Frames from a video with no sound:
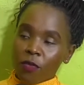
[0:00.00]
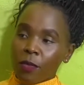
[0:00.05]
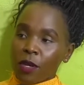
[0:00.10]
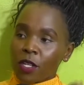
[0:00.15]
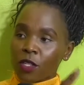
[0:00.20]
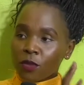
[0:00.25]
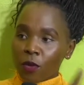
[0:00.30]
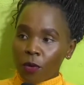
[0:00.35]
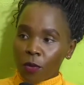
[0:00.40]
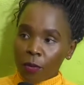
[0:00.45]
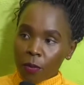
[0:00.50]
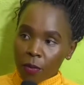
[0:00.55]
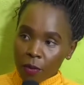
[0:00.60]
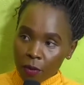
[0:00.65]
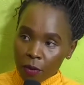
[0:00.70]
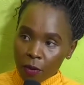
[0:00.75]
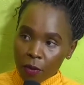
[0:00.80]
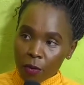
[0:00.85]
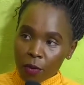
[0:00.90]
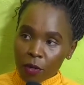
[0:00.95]
Masop
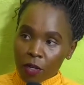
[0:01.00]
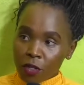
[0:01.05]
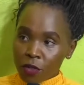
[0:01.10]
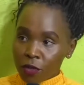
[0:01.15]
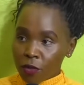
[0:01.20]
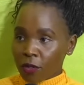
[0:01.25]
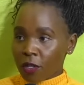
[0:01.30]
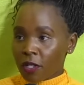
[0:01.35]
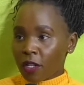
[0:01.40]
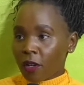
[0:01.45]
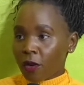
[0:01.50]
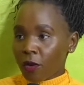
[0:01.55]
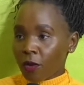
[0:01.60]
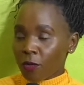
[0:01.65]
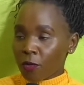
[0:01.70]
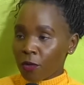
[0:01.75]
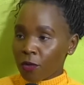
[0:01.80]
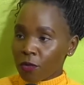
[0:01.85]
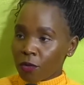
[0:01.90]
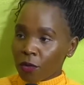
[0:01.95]
location in
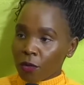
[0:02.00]
Lomut